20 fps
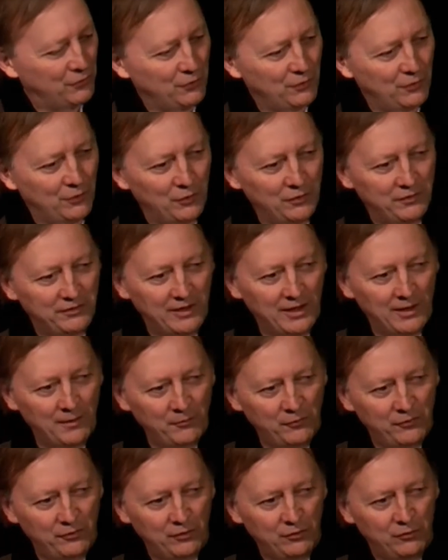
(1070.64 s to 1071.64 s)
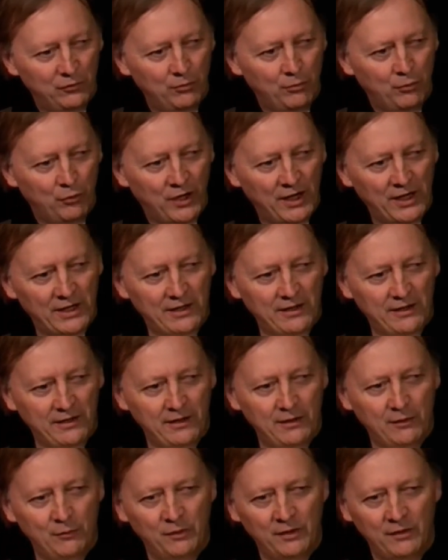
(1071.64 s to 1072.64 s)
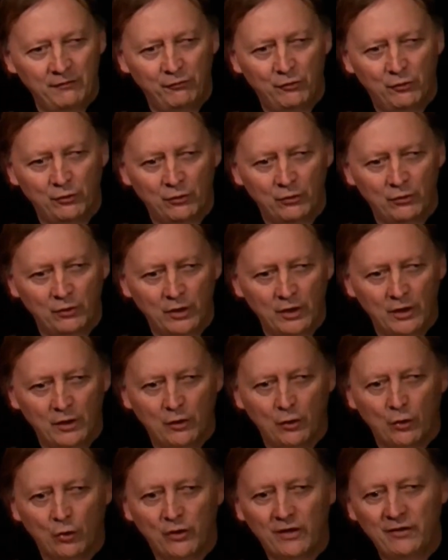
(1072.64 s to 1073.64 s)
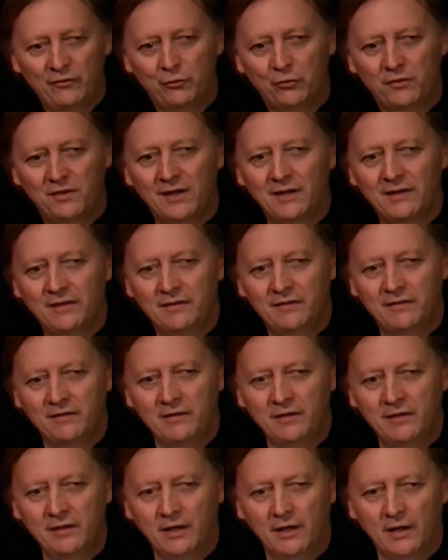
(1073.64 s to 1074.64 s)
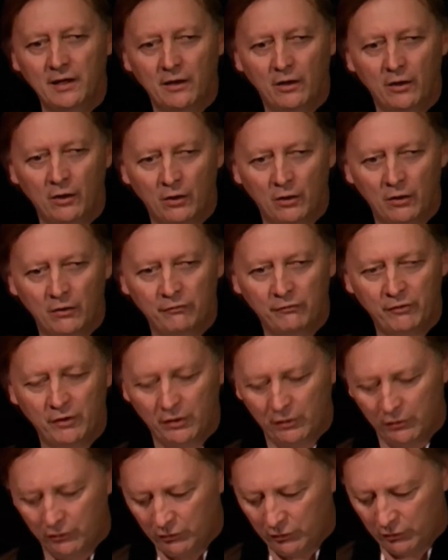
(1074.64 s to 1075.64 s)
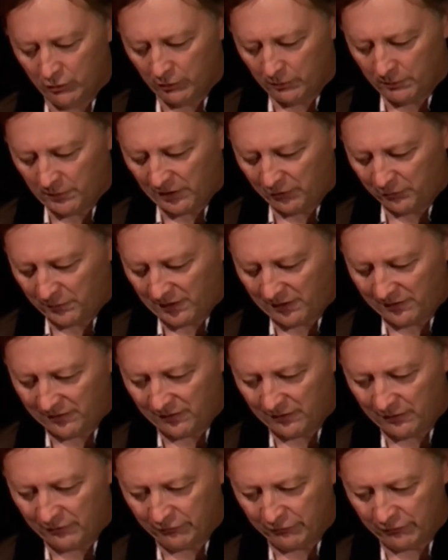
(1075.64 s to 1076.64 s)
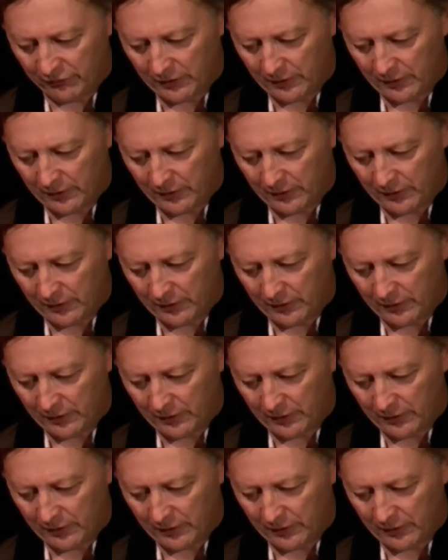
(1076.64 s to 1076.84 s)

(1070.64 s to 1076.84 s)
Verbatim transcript: attempt to break with the horizontality of the perspective.